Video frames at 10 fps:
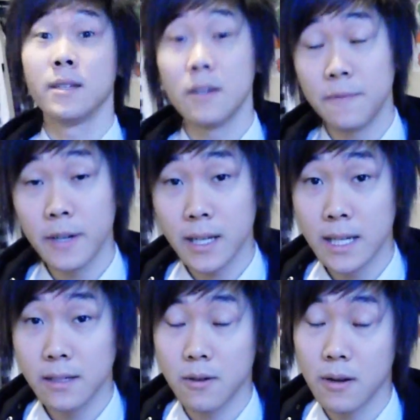So if you're a
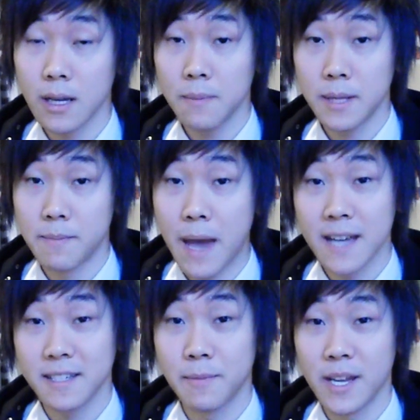kid growing up in the
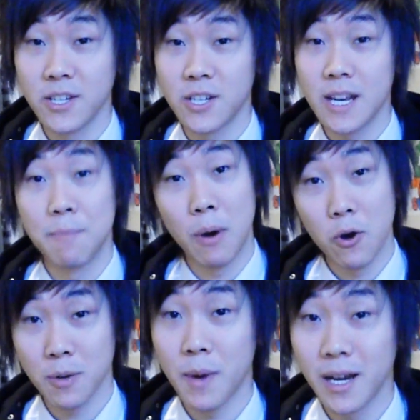masturbation and
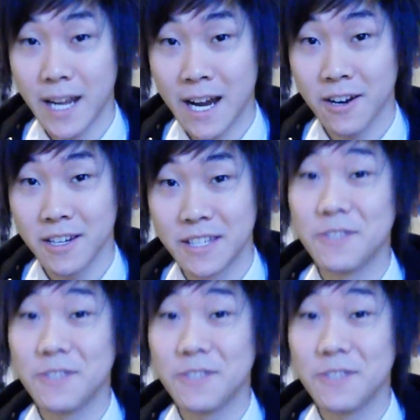Pokemon era,